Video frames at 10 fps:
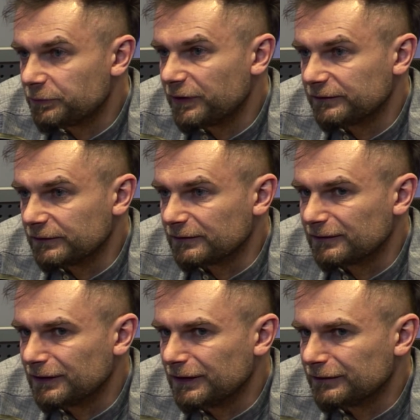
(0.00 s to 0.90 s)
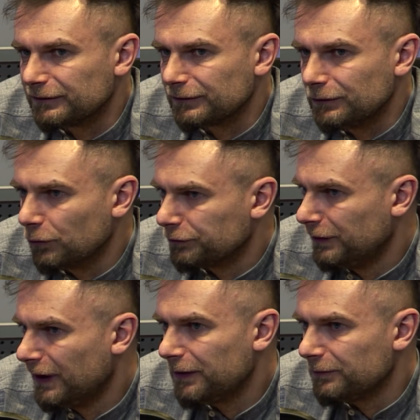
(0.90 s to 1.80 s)
presence is not
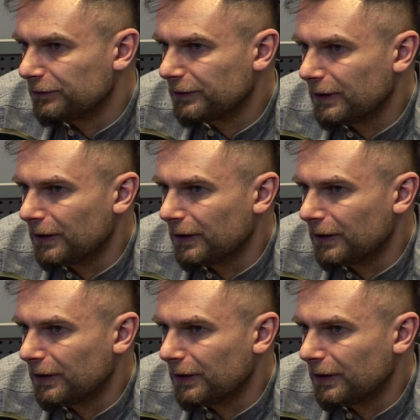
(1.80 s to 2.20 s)
allowed